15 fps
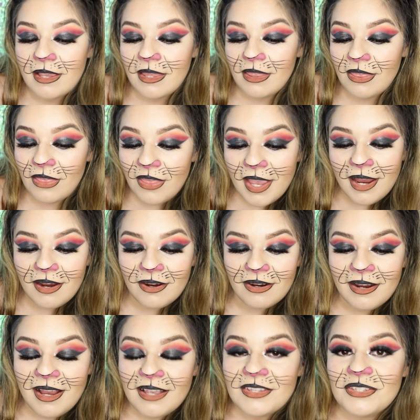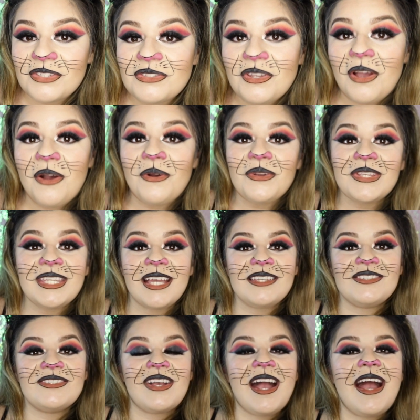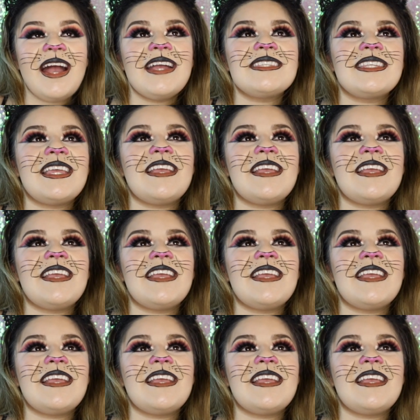there. So yes, you guys,